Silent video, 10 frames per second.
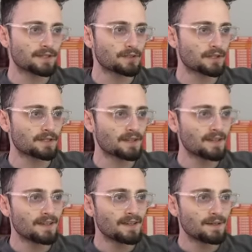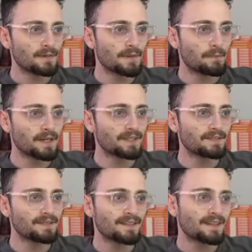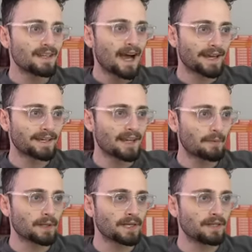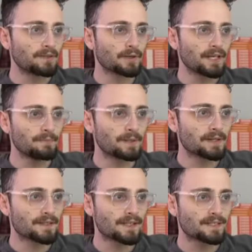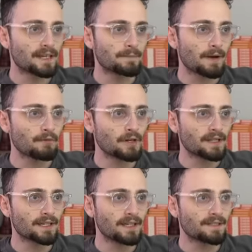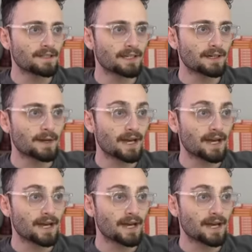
just the pin. I cannot play e3 because they take my rook and they easily get back.